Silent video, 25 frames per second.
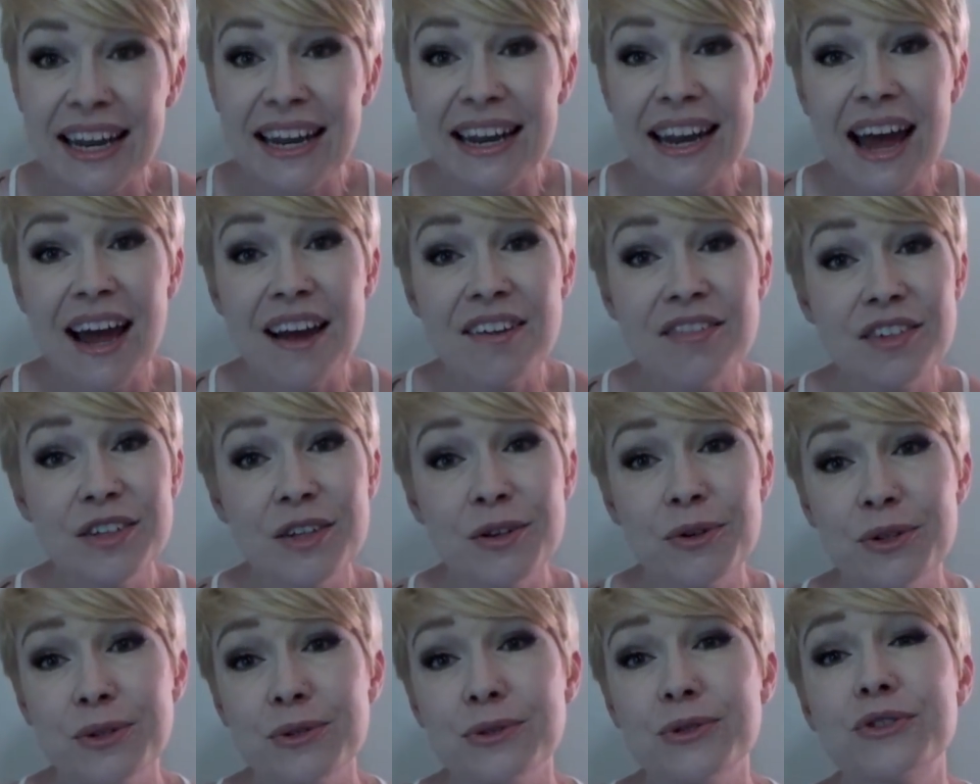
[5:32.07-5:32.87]
an
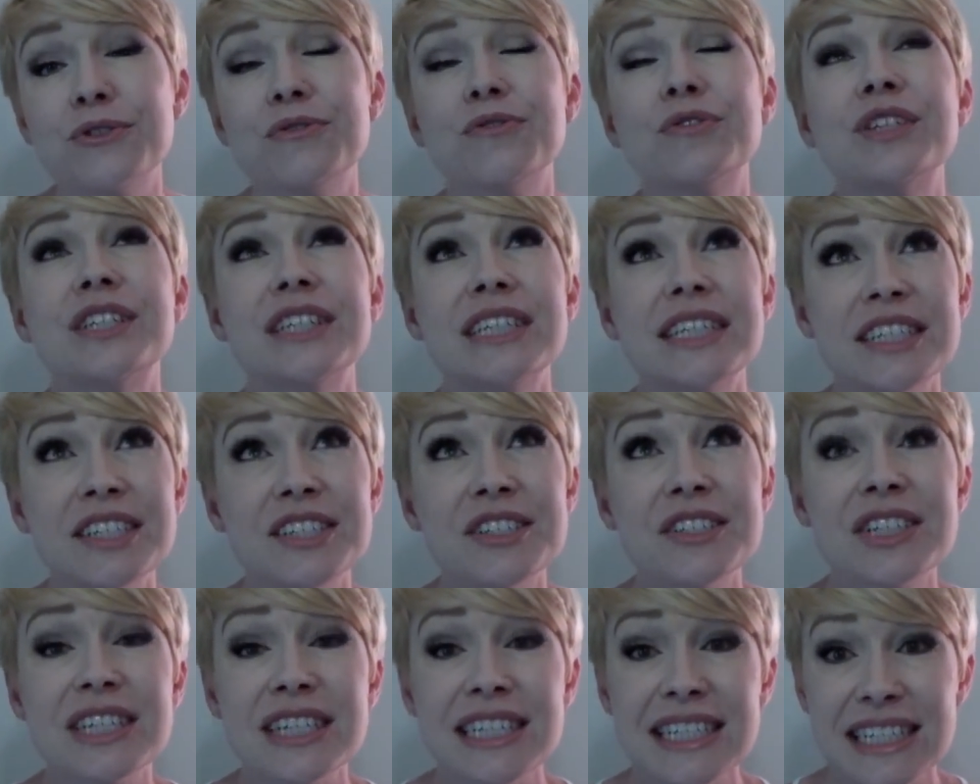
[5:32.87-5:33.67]
Evernote user for
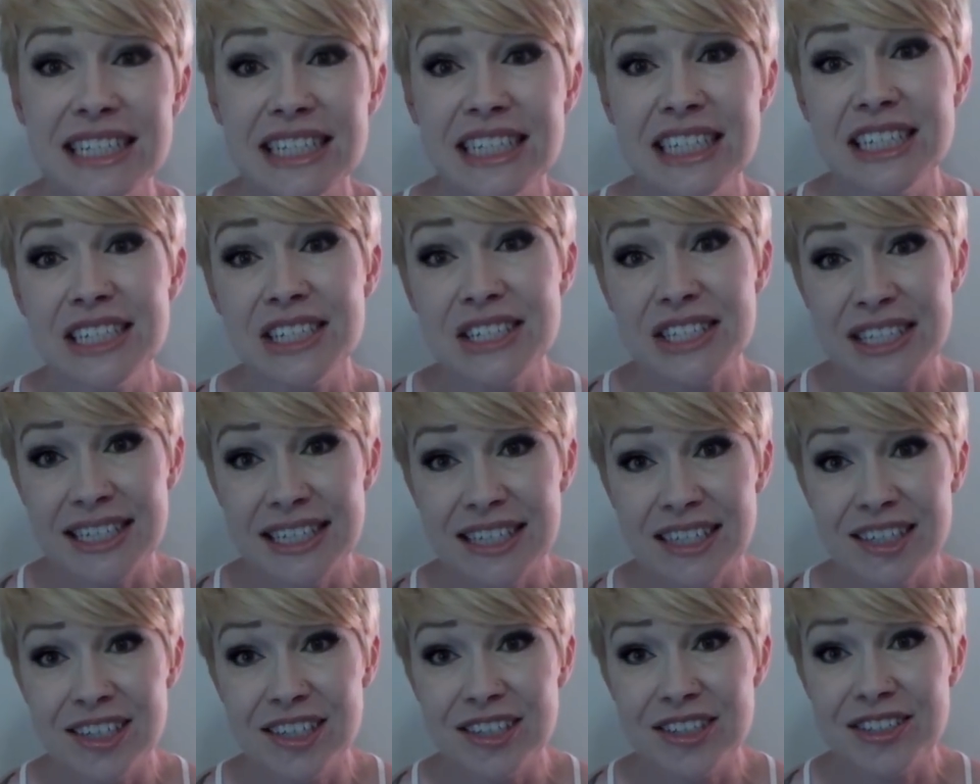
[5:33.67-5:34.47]
years and years and
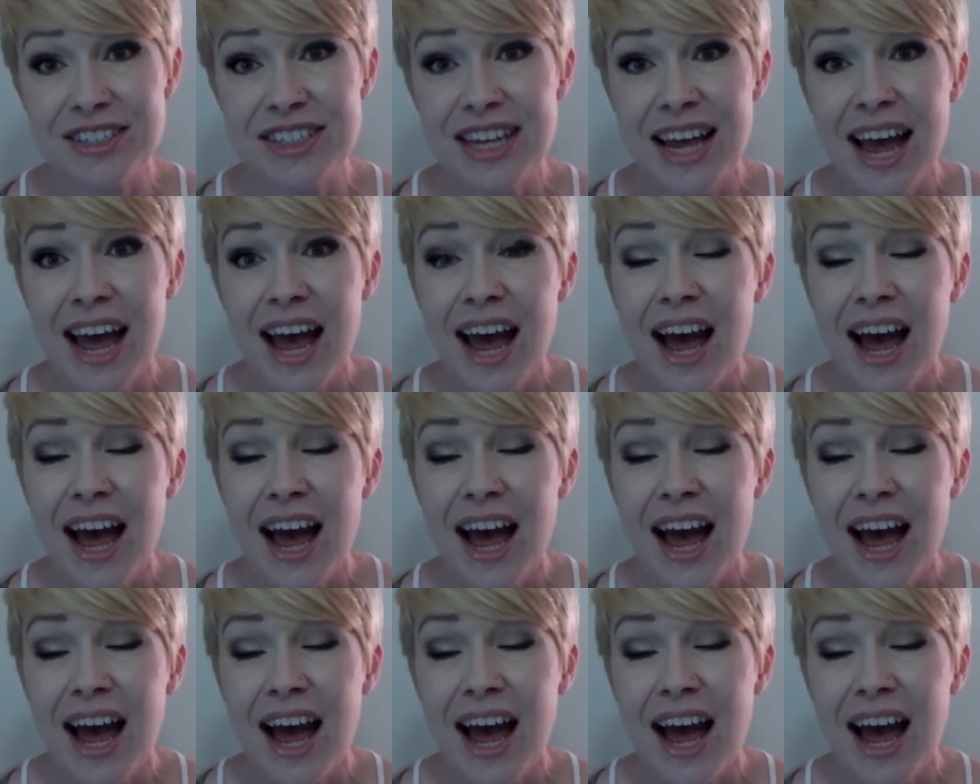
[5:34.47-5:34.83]
years.